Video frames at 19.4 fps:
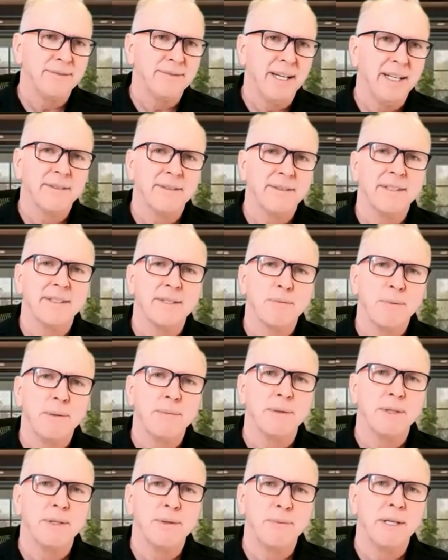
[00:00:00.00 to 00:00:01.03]
veterans,
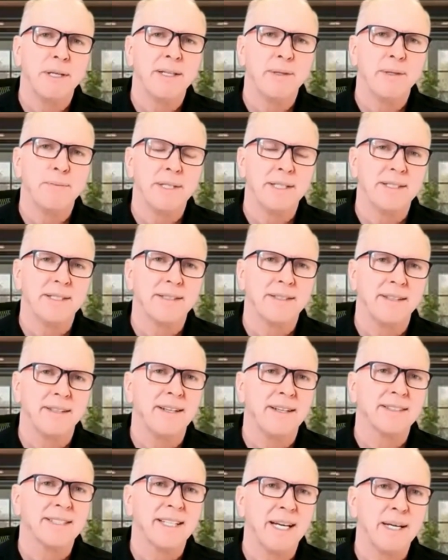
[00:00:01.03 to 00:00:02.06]
people who have been in the business a
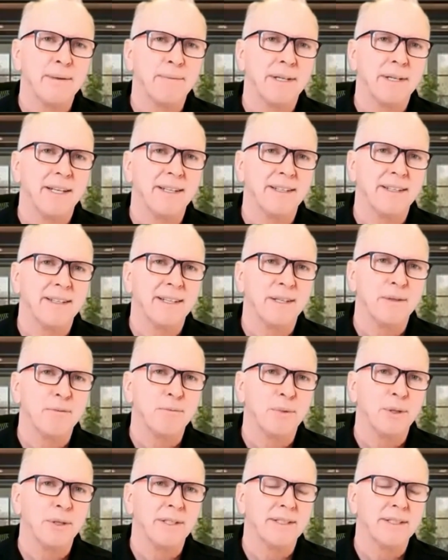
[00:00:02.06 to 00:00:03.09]
long time
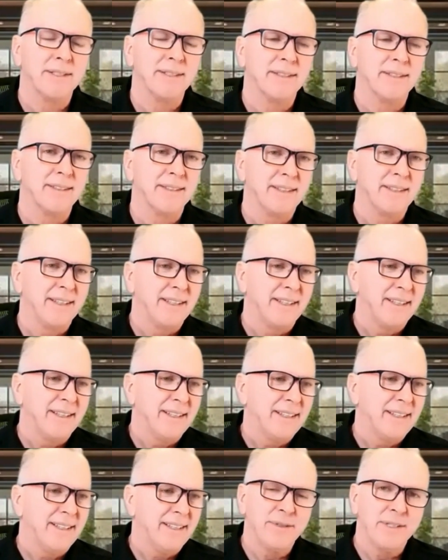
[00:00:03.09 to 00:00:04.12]
can point to
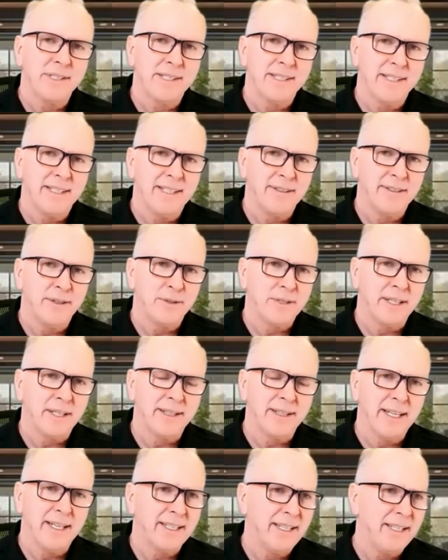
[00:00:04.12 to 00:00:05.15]
different scenarios
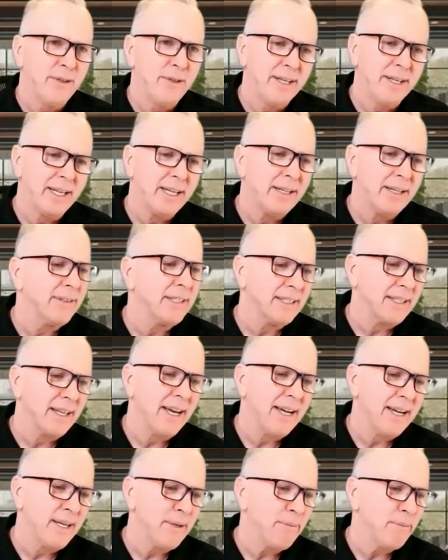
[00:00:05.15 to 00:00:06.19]
like that. Can you think of a
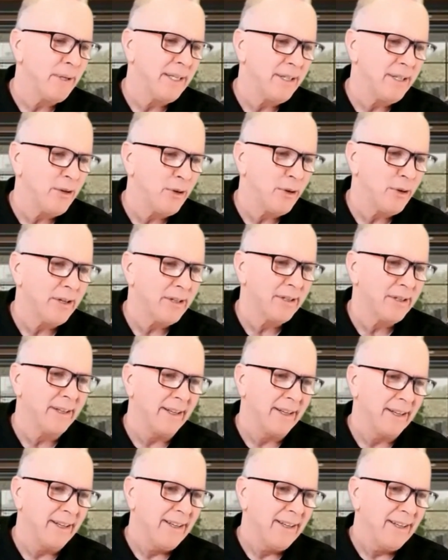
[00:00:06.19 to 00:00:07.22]
time in your
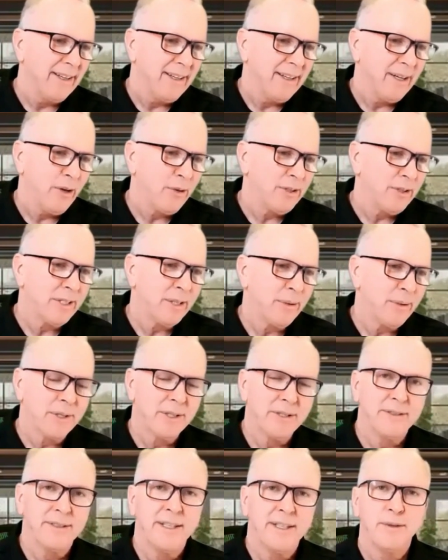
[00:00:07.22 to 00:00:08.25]
ownership
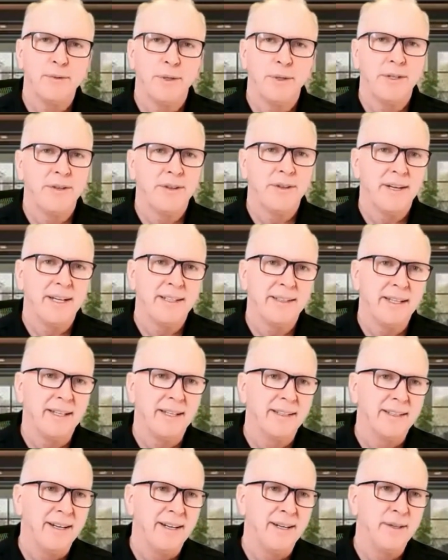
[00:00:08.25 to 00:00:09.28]
career where you thought
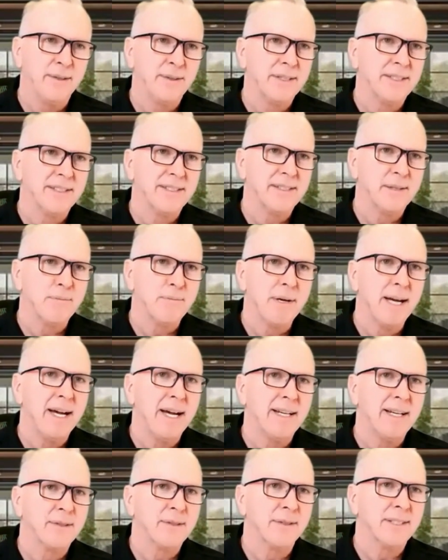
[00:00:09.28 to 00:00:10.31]
like, oh, this is a
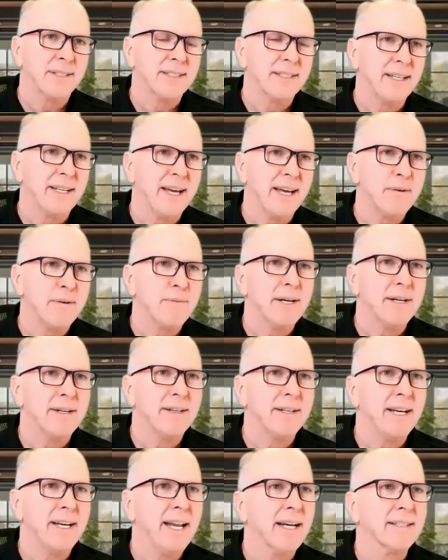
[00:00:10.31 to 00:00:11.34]
mess, or this is a
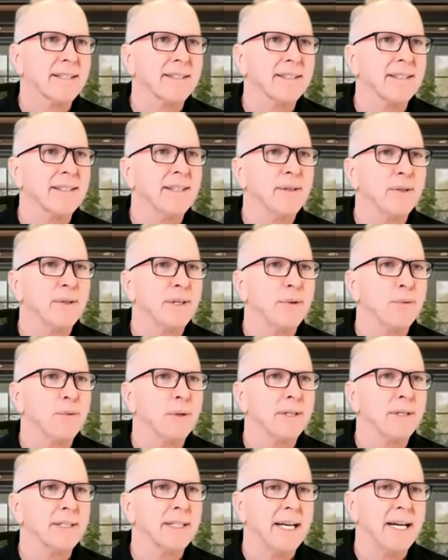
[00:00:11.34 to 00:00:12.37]
nightmare, and it actually, you
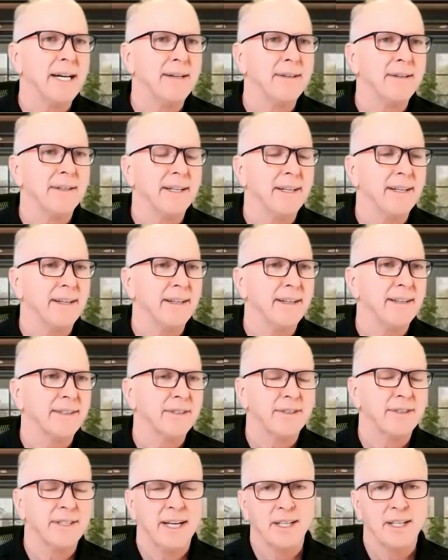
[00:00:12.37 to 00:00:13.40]
worked it out and
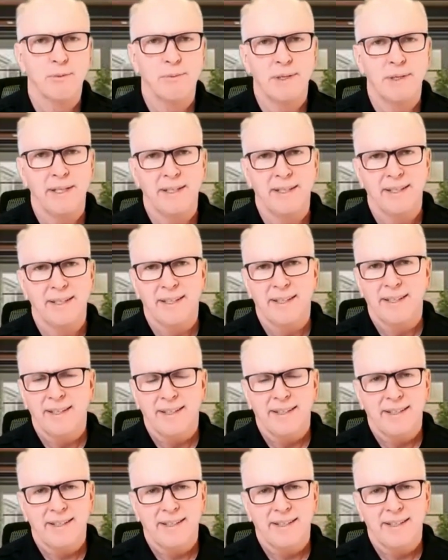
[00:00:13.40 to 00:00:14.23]
it turned out to be,